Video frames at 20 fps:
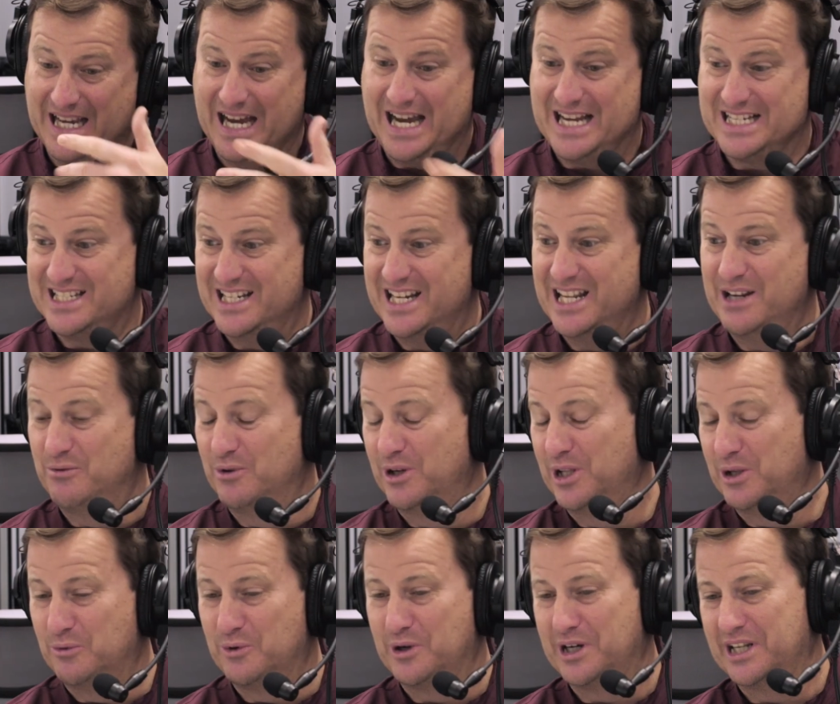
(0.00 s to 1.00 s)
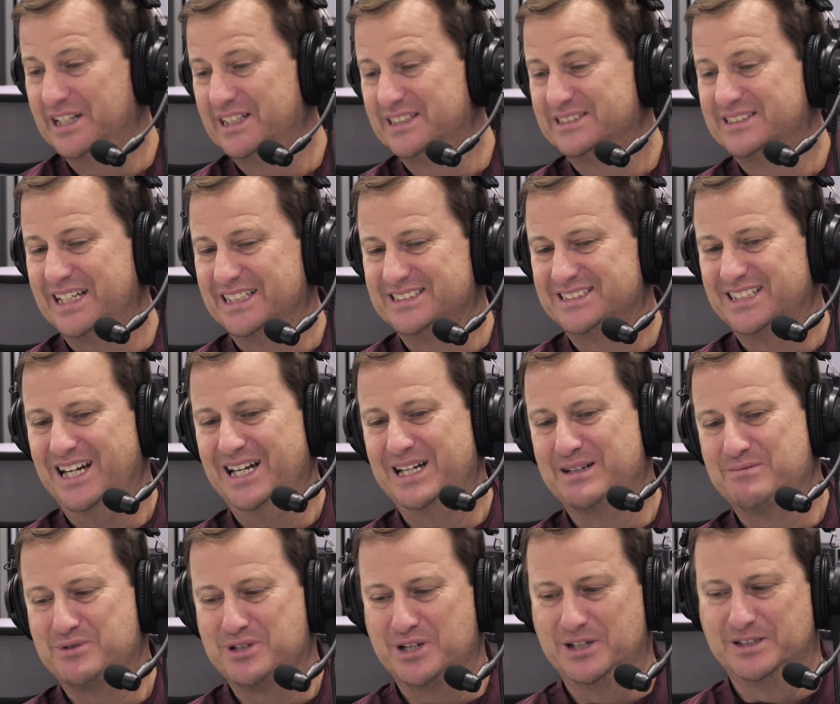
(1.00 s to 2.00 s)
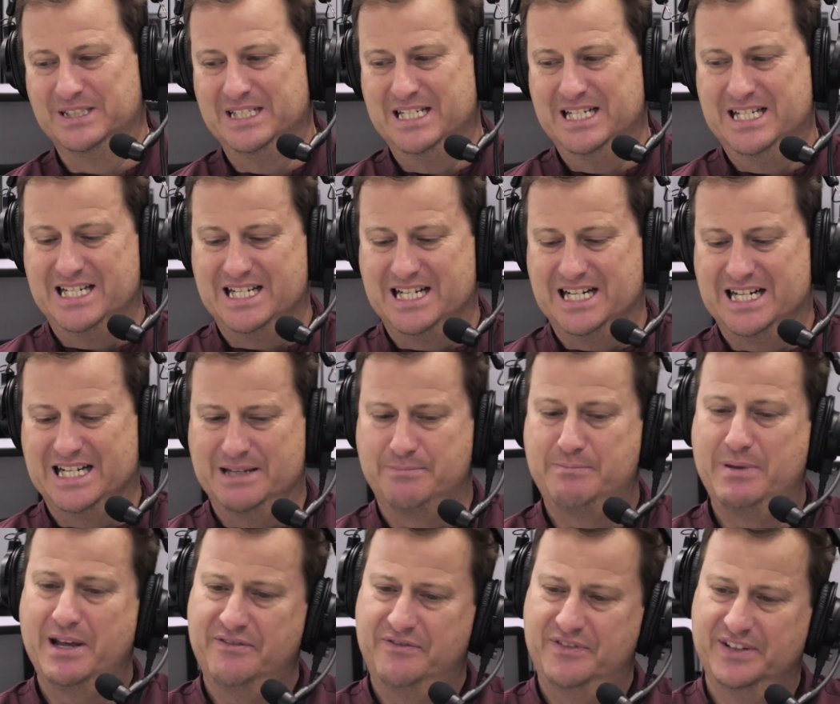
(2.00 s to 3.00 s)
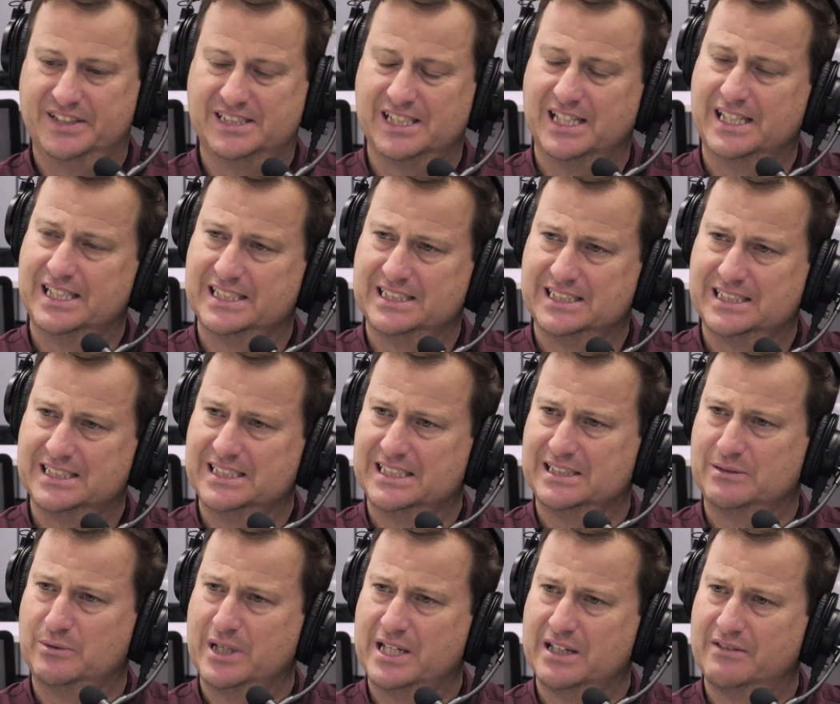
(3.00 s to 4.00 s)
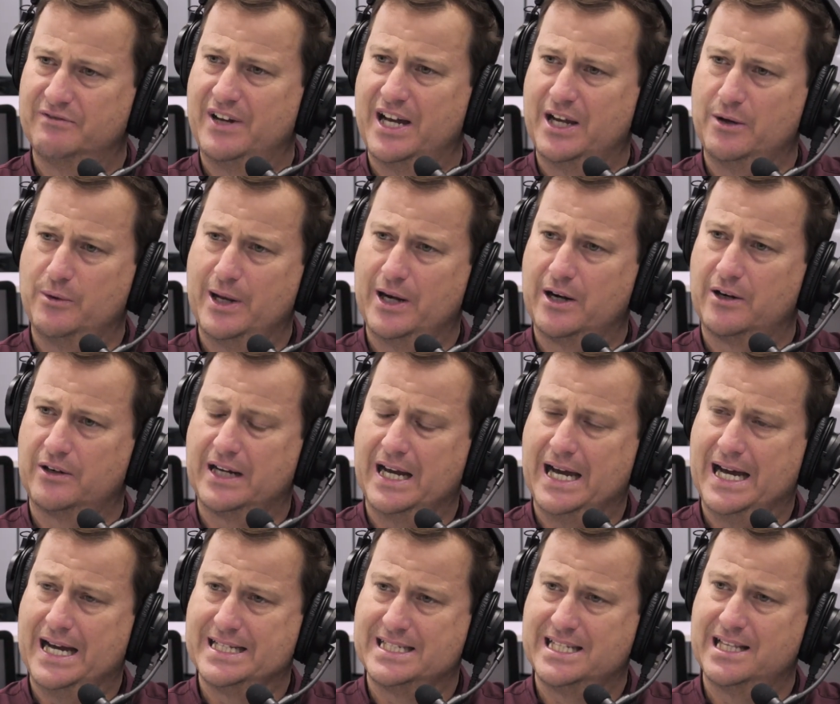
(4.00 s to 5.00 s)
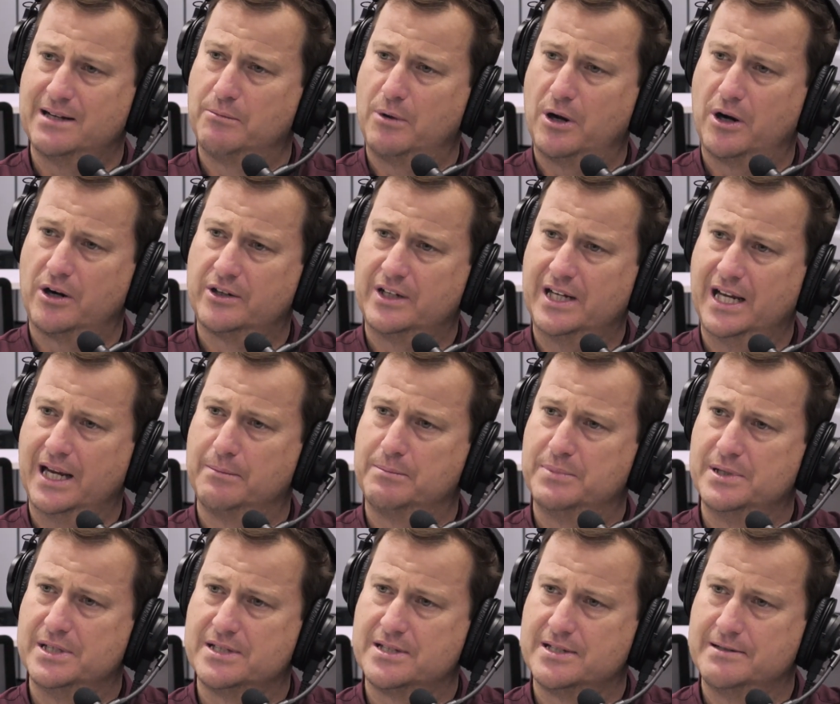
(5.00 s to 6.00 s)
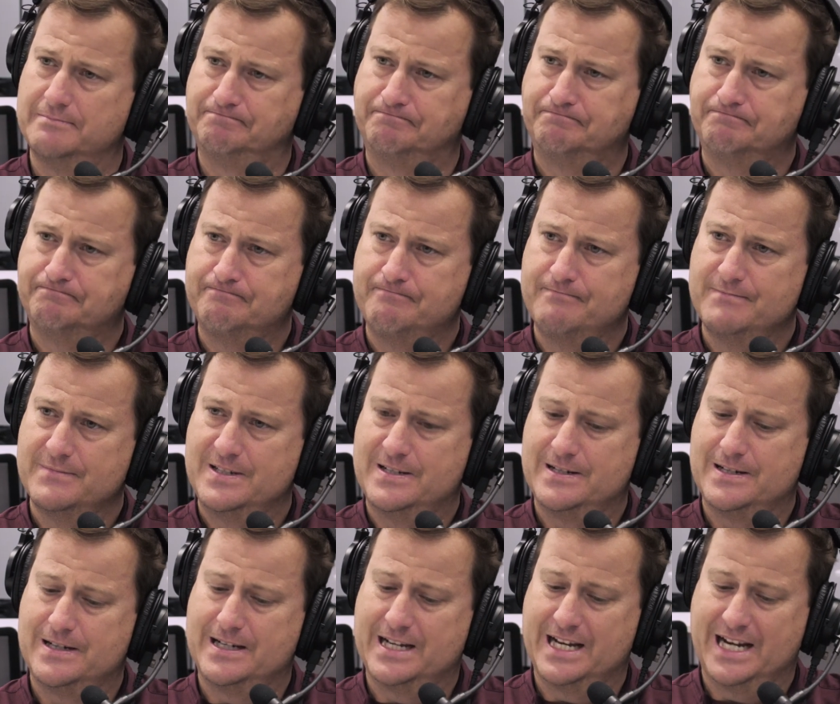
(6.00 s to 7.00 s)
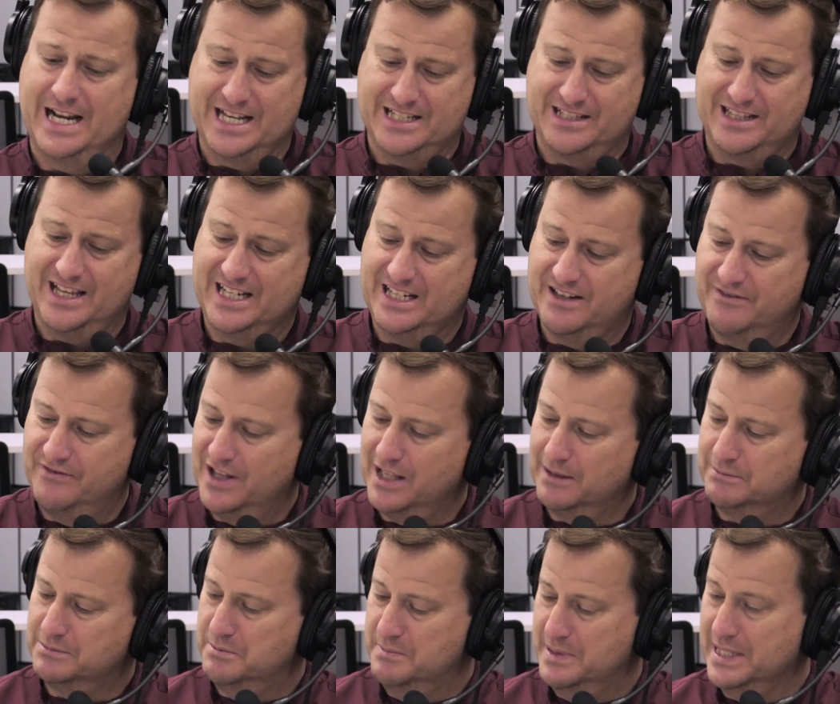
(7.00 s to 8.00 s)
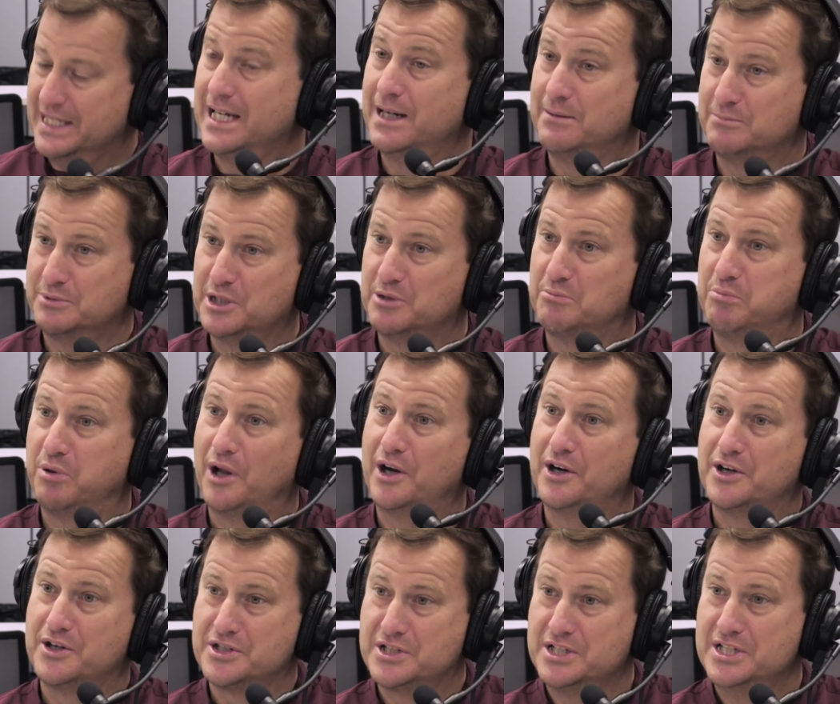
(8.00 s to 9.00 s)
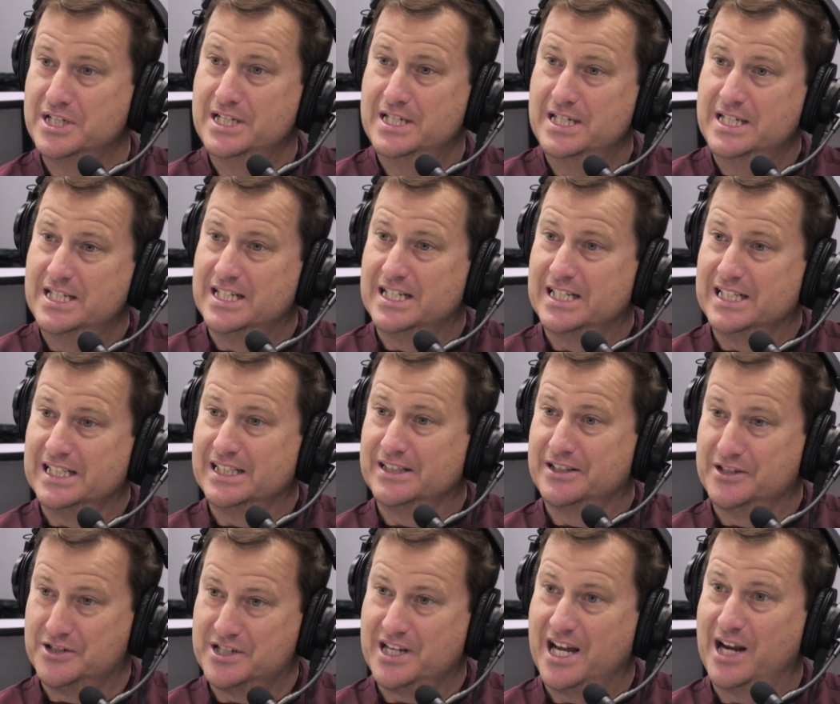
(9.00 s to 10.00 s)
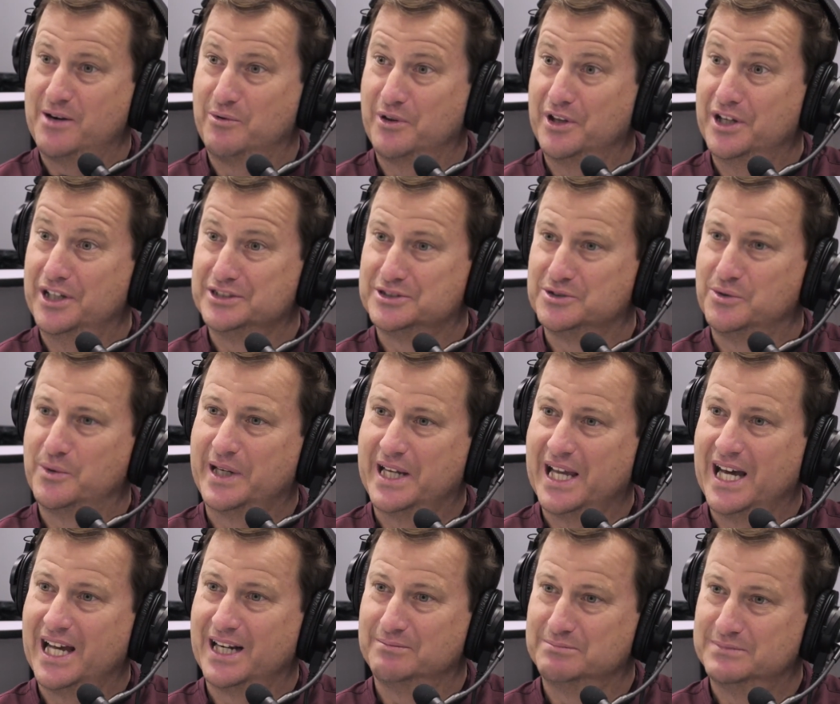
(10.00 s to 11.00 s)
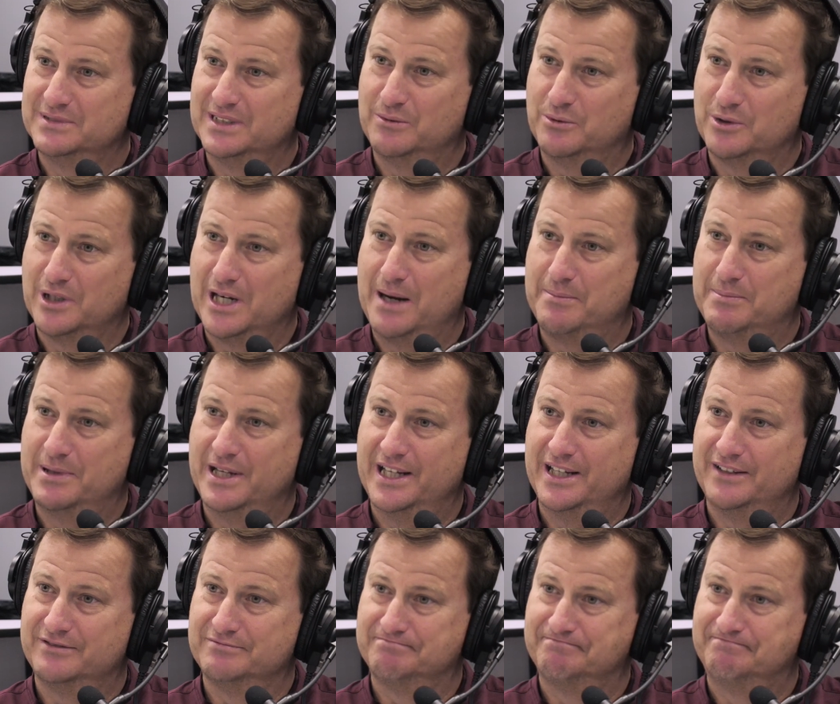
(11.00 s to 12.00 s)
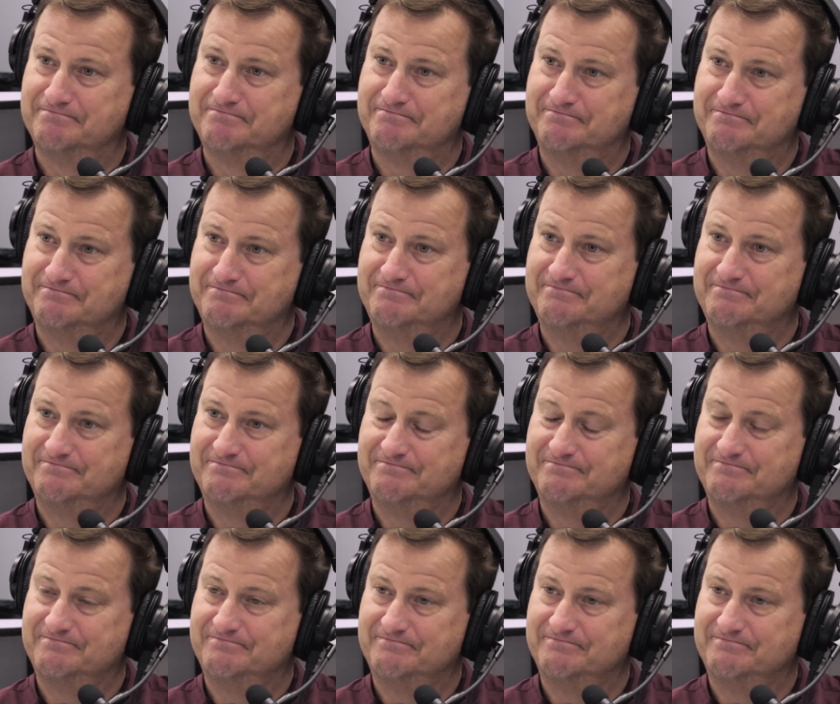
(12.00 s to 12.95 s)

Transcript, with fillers: guys that he really wanted at that time. So uh, it benefits us. Uh, we can evaluate our guys, get them on our campus, and uh, and as they develop to become good players, uh, they're signed with us, so we got them, and we're yeah. happy to have them. And